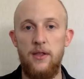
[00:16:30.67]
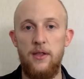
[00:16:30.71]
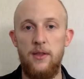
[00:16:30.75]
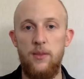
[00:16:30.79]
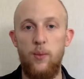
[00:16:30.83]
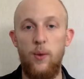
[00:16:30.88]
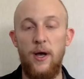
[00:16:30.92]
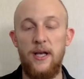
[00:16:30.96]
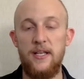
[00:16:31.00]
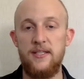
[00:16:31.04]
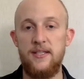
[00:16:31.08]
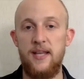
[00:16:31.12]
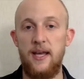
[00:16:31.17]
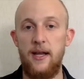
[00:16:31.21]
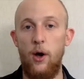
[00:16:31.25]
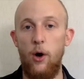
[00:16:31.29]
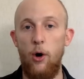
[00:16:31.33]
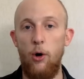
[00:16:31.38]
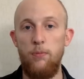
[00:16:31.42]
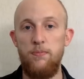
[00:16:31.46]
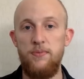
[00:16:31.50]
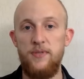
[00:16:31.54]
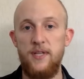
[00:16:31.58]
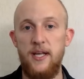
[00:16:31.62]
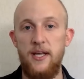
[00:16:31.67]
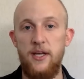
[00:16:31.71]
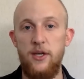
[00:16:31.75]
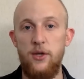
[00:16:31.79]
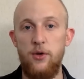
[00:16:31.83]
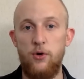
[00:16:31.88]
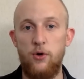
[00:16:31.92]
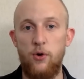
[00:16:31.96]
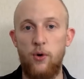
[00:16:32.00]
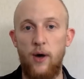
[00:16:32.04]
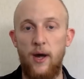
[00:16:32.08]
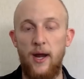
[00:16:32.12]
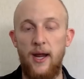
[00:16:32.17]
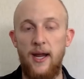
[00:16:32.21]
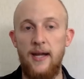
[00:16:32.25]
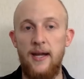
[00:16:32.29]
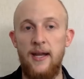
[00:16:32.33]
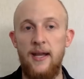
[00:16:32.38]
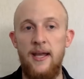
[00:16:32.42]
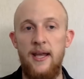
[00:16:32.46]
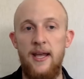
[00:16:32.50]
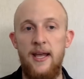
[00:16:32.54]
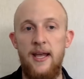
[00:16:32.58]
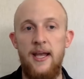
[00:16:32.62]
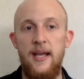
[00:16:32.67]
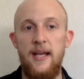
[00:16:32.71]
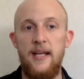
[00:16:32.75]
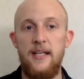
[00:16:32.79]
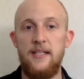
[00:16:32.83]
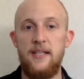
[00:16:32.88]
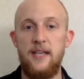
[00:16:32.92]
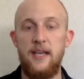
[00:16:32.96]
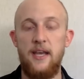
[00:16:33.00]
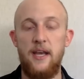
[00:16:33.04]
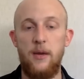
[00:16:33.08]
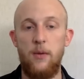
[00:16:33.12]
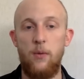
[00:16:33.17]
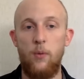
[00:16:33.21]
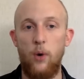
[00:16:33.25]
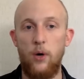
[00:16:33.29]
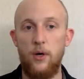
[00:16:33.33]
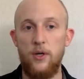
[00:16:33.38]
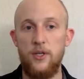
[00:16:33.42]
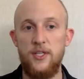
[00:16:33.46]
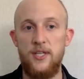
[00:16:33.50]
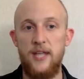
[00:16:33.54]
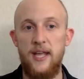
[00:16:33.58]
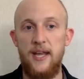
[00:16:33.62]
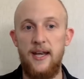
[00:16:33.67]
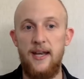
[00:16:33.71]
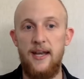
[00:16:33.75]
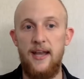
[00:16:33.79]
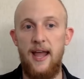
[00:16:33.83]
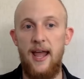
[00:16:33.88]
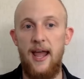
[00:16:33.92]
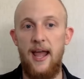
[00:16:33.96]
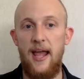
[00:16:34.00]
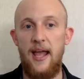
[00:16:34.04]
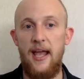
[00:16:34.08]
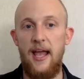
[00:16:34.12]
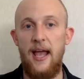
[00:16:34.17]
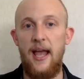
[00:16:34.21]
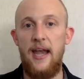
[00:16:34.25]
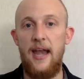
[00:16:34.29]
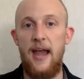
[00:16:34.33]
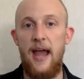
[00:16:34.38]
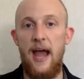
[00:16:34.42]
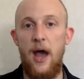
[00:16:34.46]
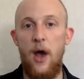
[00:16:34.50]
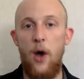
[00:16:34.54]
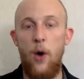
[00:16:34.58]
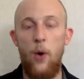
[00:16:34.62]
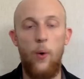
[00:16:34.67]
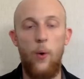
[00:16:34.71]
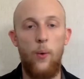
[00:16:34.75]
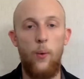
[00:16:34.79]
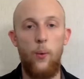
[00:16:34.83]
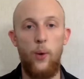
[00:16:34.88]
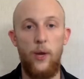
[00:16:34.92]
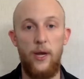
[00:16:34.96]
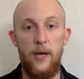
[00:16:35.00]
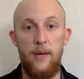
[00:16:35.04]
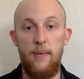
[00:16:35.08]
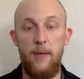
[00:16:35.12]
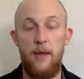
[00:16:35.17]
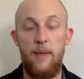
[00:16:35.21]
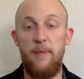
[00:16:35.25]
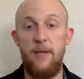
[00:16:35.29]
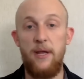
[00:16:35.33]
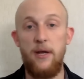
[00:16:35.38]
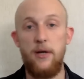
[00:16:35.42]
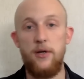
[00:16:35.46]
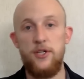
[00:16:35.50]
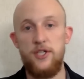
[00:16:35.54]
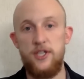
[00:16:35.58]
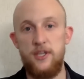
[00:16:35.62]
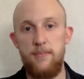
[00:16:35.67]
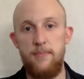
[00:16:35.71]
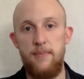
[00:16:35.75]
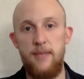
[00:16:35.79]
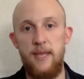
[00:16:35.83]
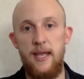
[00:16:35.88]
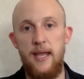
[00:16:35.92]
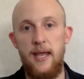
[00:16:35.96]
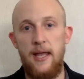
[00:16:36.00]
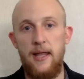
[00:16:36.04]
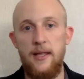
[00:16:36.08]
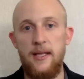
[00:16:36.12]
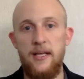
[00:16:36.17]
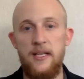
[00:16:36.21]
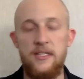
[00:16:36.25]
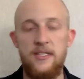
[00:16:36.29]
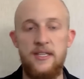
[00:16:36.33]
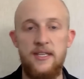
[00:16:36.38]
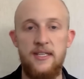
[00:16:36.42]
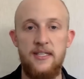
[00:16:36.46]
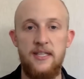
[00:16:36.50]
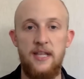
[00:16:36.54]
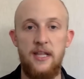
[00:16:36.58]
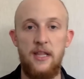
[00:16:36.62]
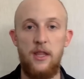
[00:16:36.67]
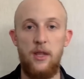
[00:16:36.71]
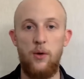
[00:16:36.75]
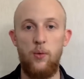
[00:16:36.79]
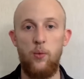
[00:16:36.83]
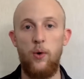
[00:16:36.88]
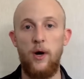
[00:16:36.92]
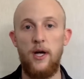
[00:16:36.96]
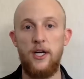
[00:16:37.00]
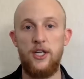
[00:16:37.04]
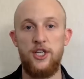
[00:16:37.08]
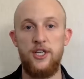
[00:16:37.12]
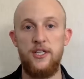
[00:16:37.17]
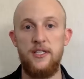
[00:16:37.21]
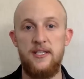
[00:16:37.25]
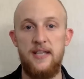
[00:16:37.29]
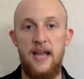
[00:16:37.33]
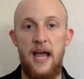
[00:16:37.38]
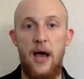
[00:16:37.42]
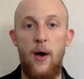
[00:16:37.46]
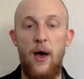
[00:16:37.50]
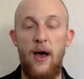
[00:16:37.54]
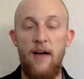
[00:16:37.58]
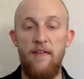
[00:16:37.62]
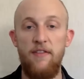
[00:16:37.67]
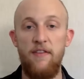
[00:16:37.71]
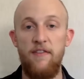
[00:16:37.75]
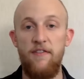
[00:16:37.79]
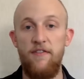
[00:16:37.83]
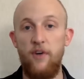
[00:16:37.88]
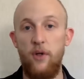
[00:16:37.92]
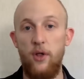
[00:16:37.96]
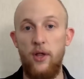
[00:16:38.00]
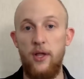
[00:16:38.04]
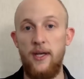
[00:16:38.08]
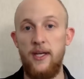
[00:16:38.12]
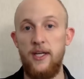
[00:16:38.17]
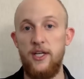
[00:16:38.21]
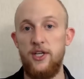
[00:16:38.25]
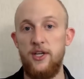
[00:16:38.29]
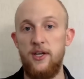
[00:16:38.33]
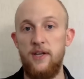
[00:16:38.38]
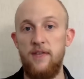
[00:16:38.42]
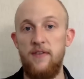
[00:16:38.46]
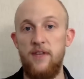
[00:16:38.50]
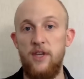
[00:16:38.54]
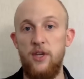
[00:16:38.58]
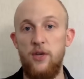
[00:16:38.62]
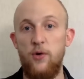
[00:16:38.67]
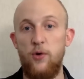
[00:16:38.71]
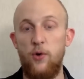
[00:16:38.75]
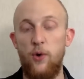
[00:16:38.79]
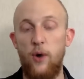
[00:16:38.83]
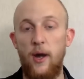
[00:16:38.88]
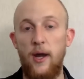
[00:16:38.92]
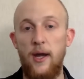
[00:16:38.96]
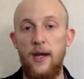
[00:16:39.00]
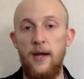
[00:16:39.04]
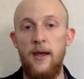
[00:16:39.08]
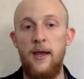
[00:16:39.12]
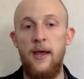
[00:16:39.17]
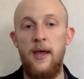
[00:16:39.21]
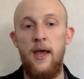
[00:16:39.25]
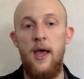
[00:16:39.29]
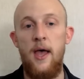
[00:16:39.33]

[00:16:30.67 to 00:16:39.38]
West had hoped in Ukraine. It's getting worse day to day. And now what it appears to me, at least, is that the Russians now have the full initiative in Ukraine.